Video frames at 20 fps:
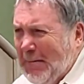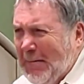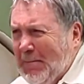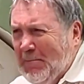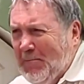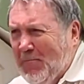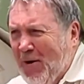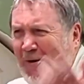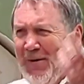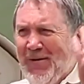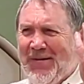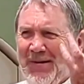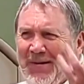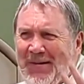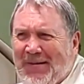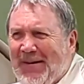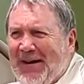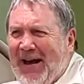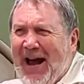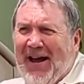Protestants,
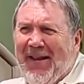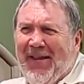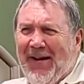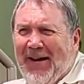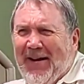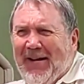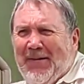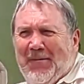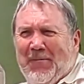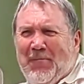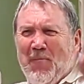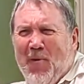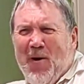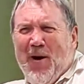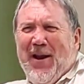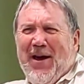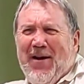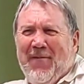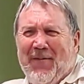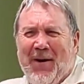Catholics,
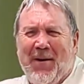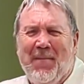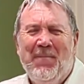whatever.